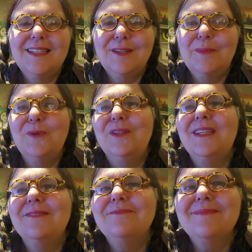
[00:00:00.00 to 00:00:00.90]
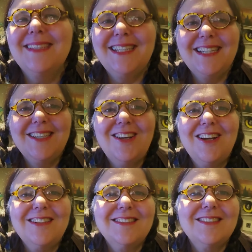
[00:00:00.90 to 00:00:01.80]
Good morning. Lydia
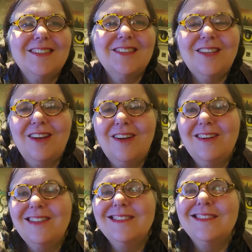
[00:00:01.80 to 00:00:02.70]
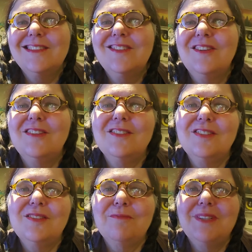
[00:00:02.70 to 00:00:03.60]
Knox, artist,
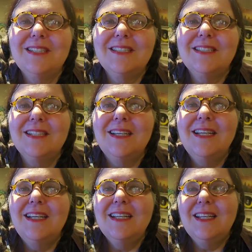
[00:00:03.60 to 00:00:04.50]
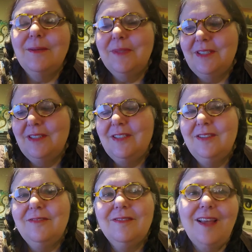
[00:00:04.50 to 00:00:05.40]
astrologer, and witch, coming to
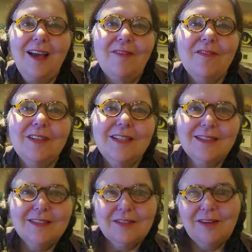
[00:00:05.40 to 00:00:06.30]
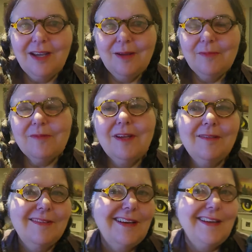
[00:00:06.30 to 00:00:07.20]
you live on Instagram
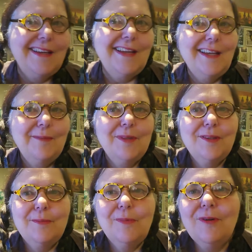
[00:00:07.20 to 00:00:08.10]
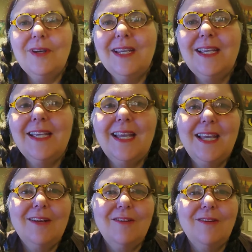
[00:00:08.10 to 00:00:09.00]
around 9 a.m. in the morning,
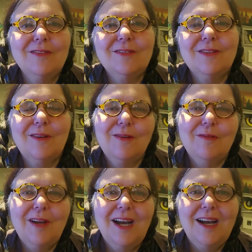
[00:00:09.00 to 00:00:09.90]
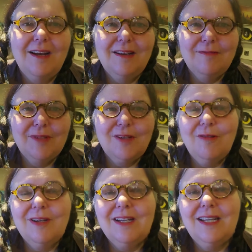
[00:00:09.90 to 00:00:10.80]
and also
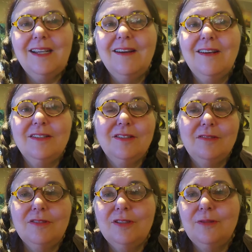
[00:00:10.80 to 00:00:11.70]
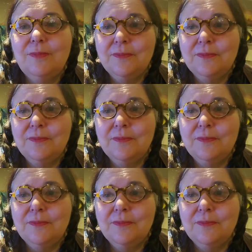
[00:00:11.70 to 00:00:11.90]
recording on YouTube.